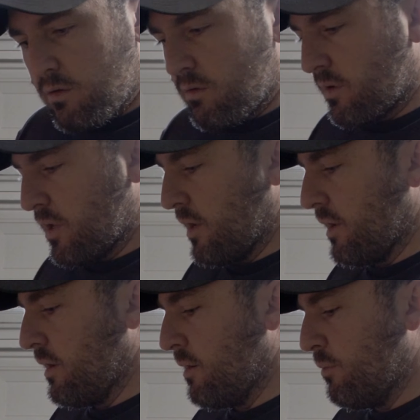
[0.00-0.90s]

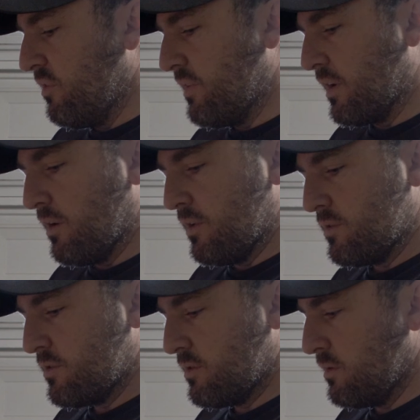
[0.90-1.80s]
Okay, moving on
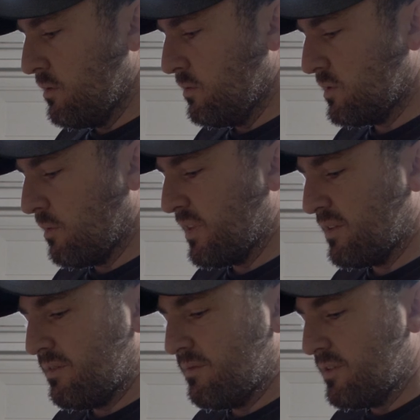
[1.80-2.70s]
to some of
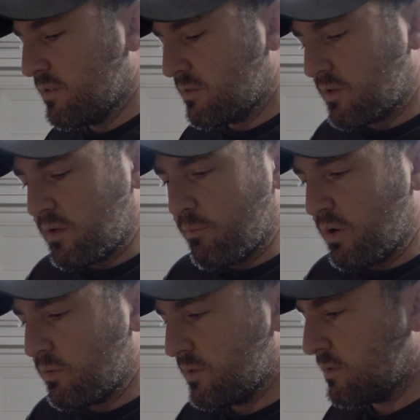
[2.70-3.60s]
the just
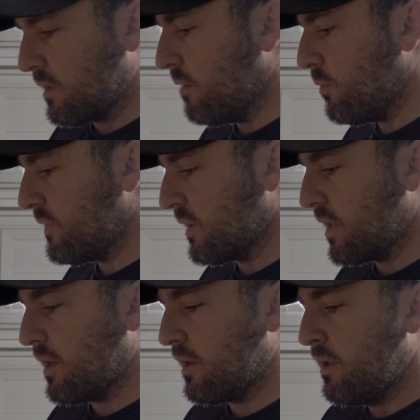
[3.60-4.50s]
components that come with the
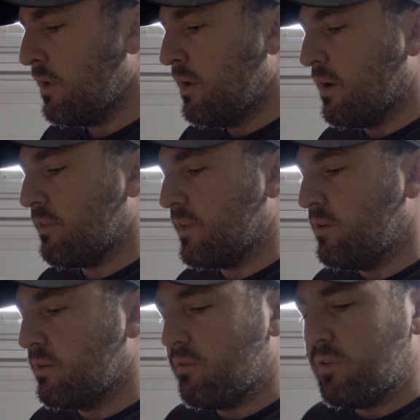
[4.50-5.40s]
kit. They
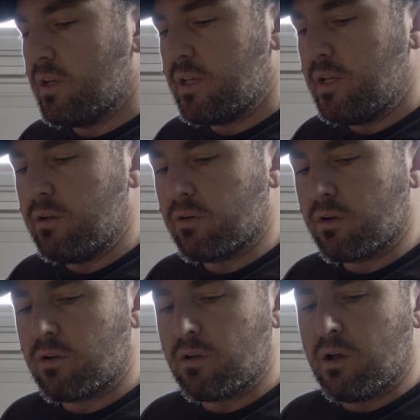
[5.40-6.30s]
do give you
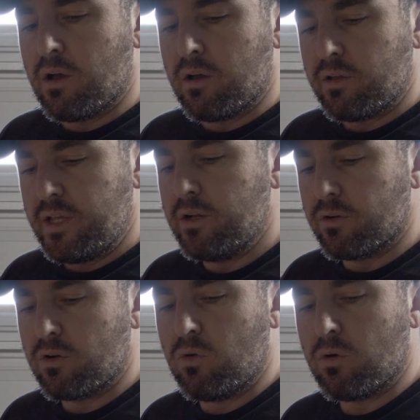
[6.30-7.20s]
a heater
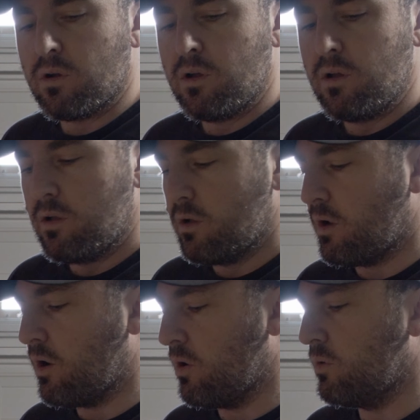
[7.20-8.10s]
core
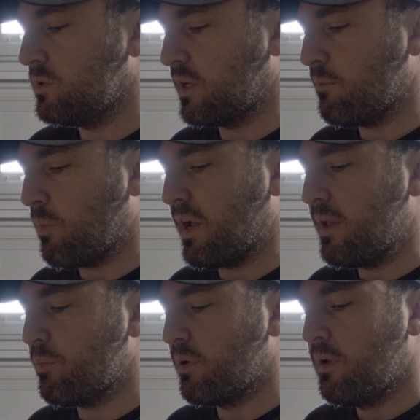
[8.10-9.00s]
hose and
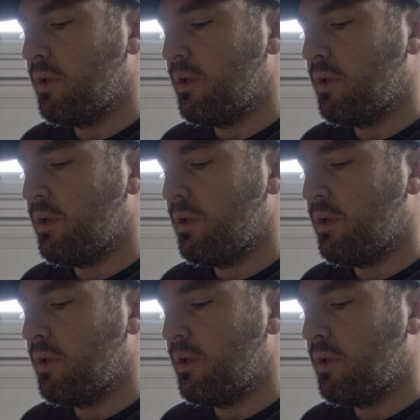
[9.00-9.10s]
pipe.